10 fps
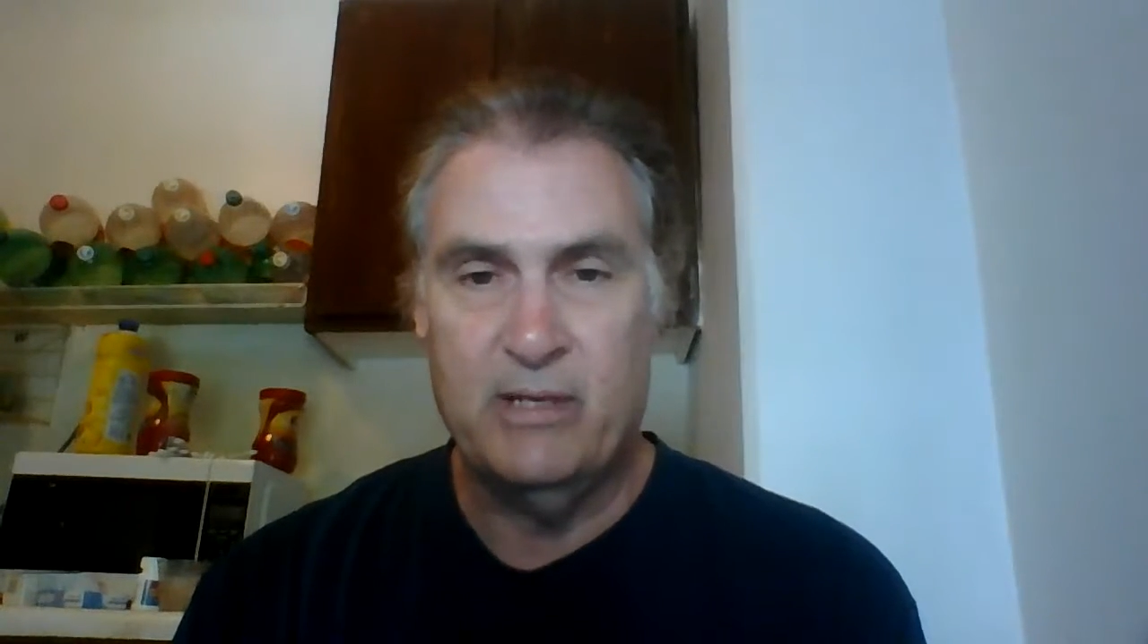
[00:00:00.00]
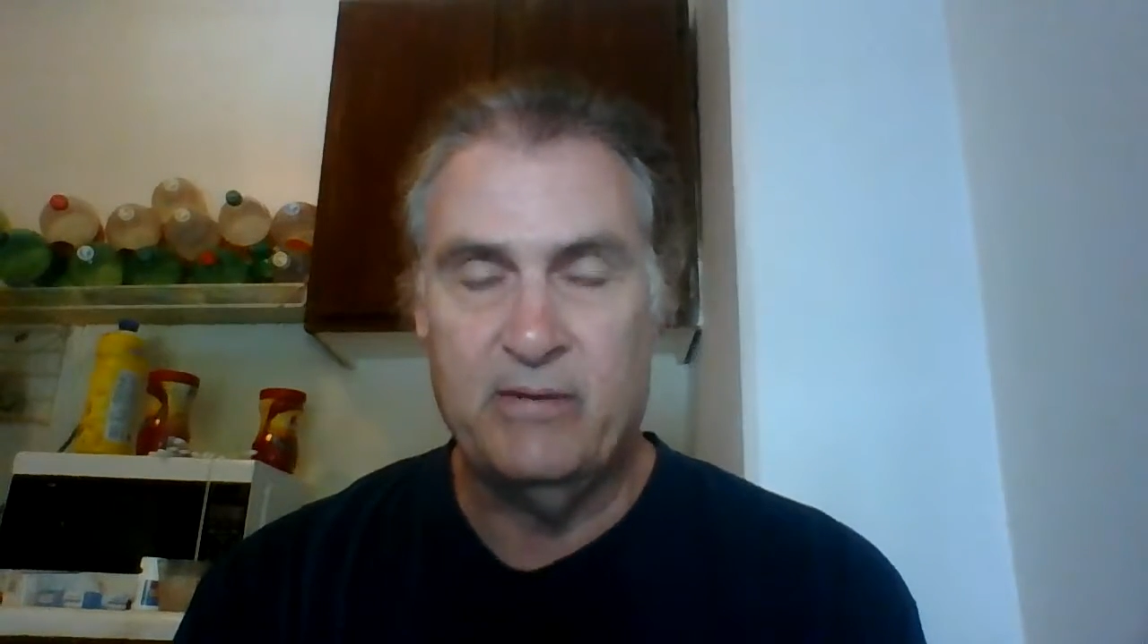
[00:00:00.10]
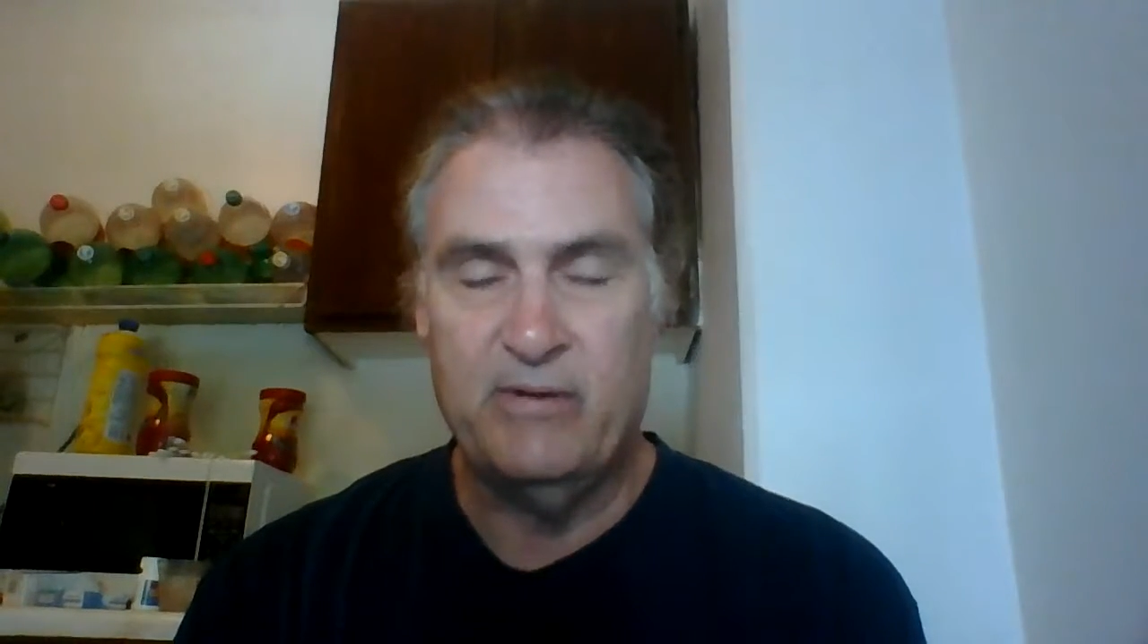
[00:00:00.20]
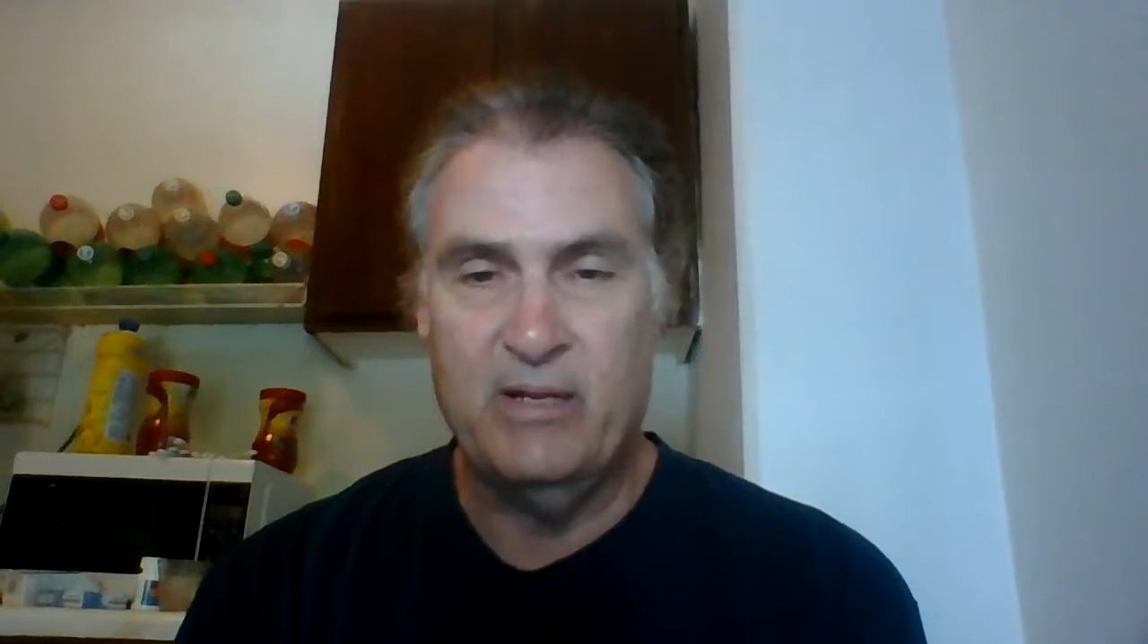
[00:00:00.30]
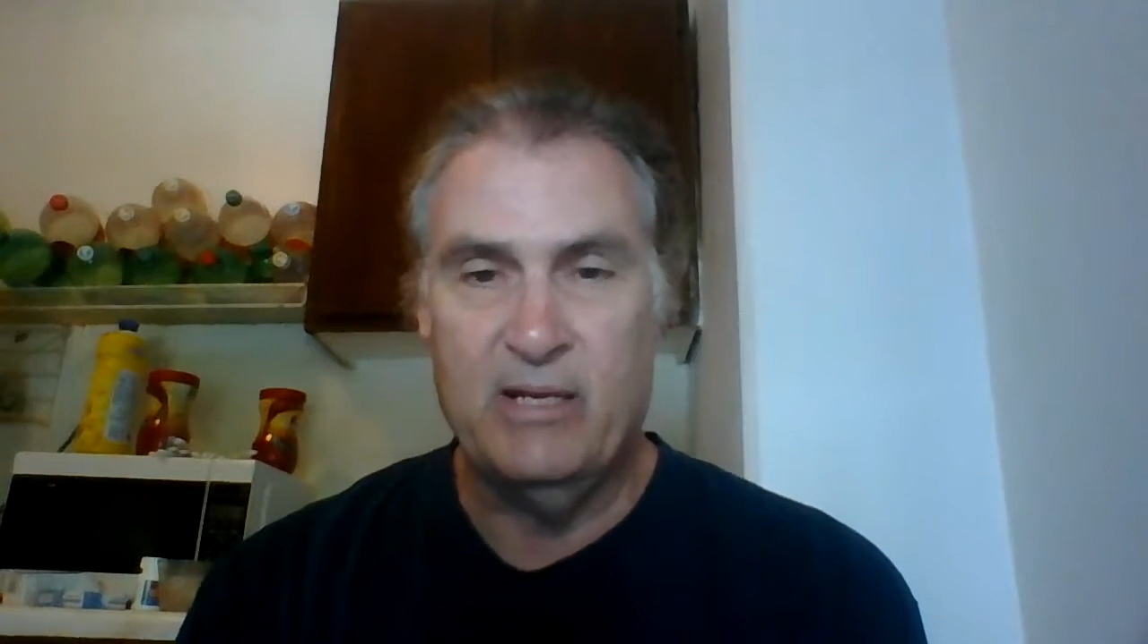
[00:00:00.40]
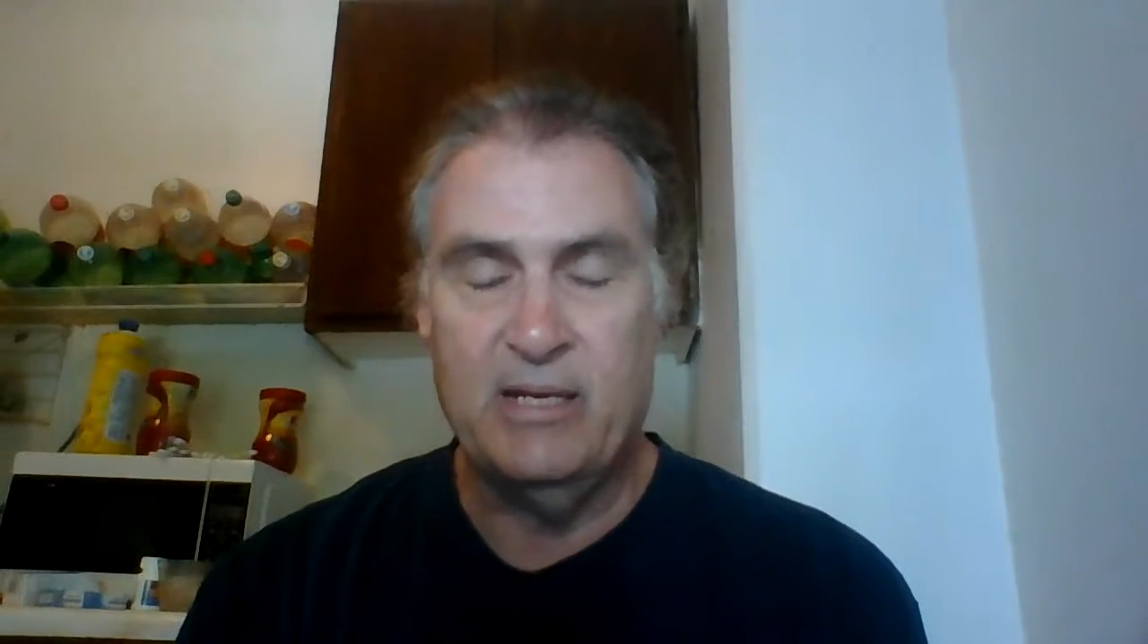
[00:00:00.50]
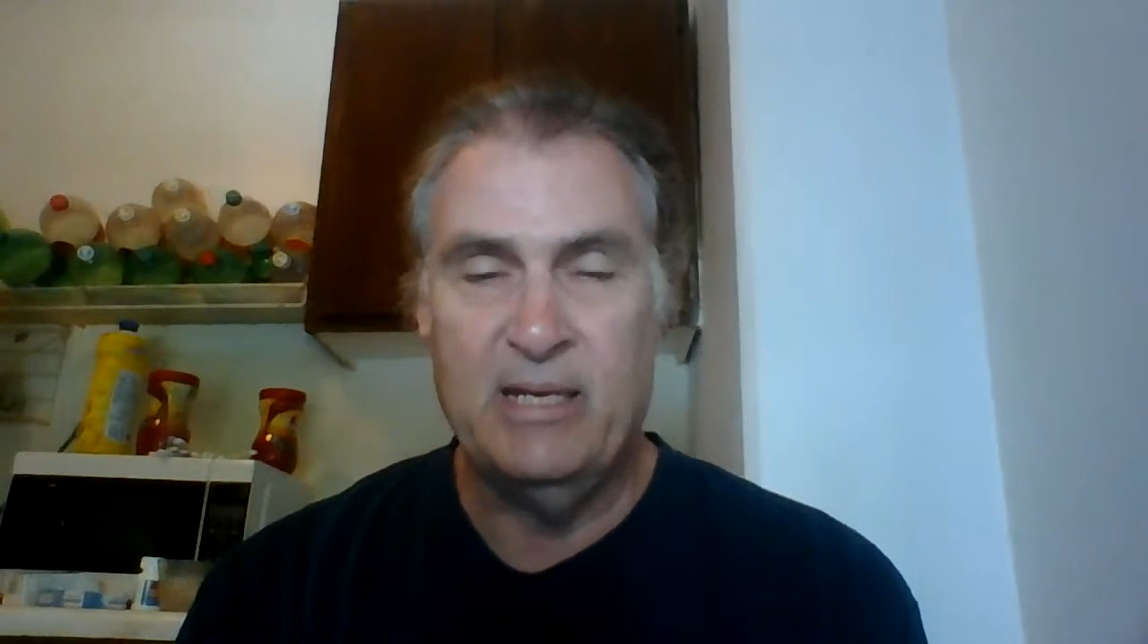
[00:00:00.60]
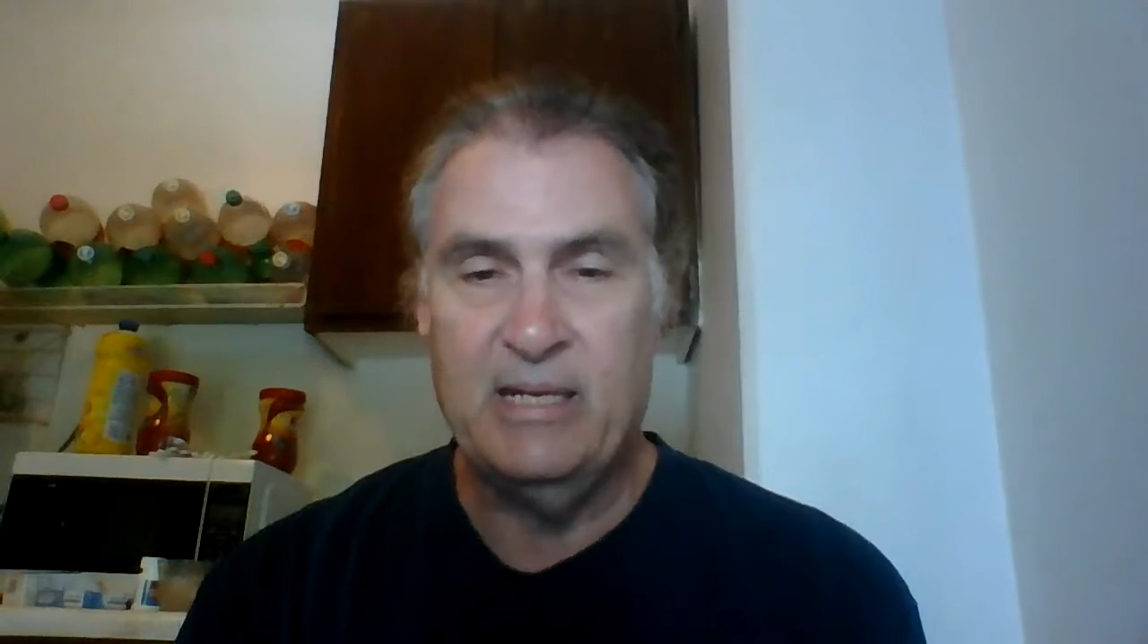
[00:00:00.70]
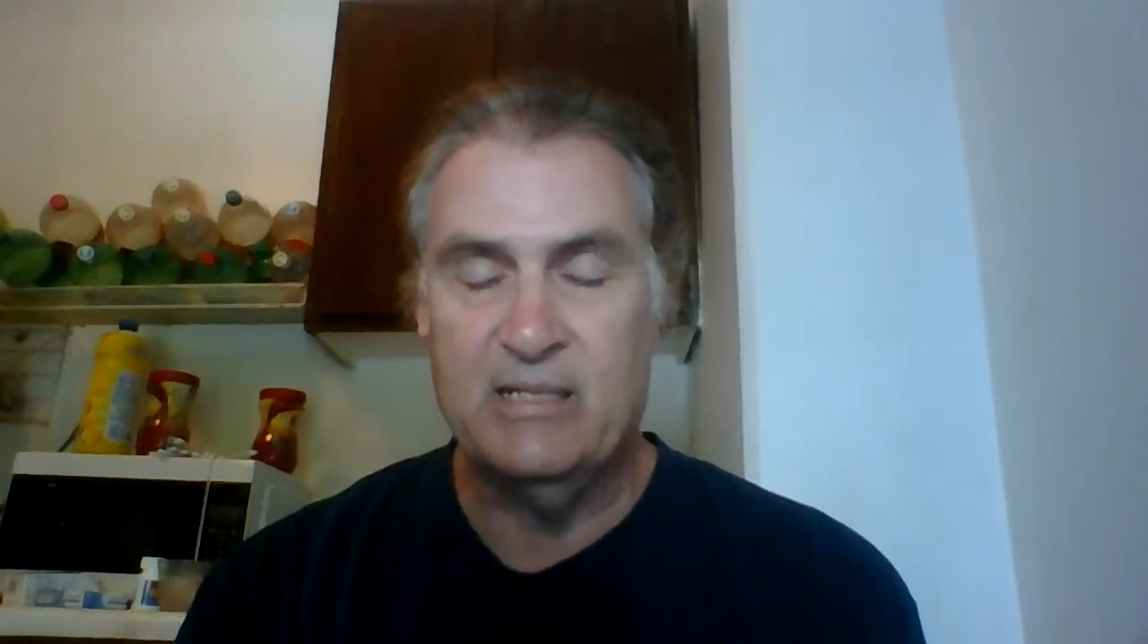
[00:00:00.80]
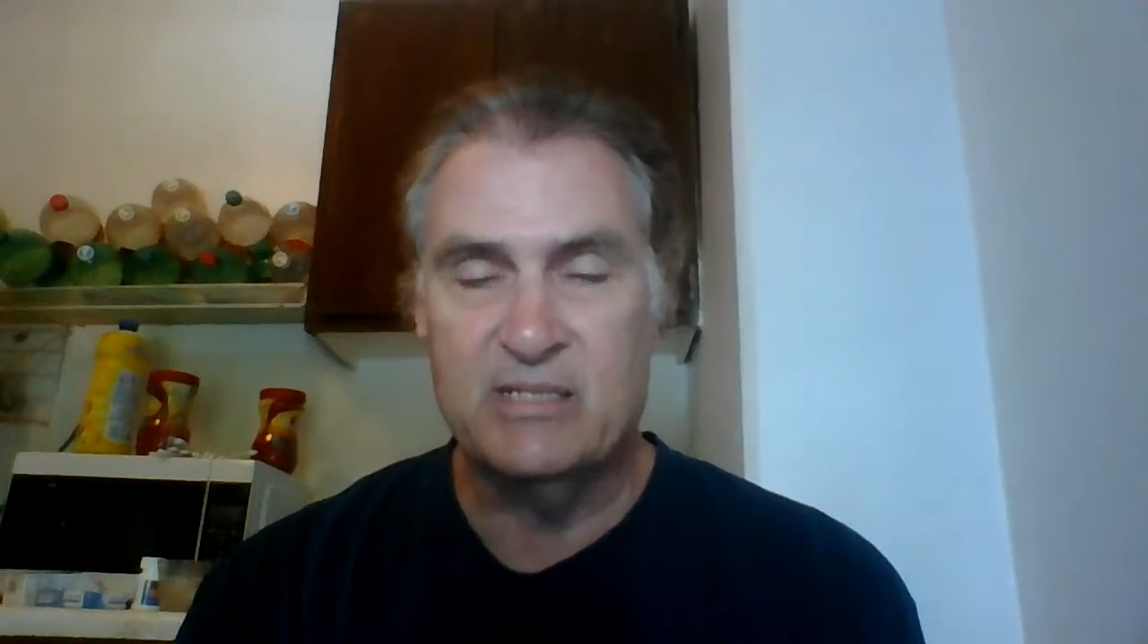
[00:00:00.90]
I hadn't